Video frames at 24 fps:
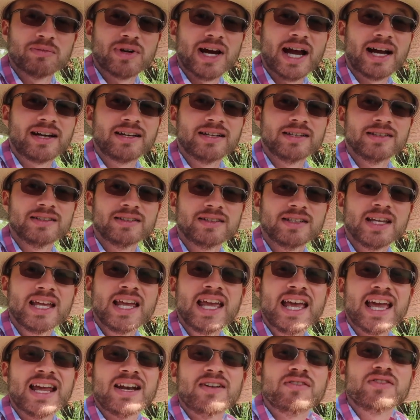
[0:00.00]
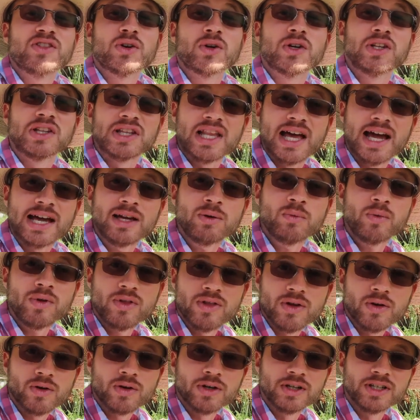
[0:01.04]
practice, and if they're in line
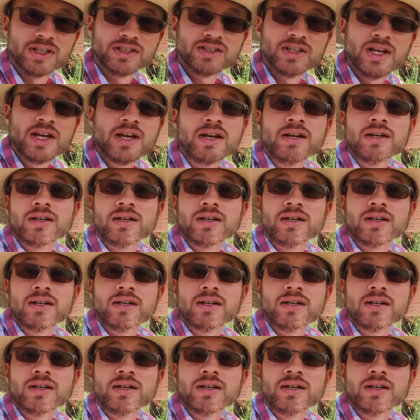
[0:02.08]
with yours,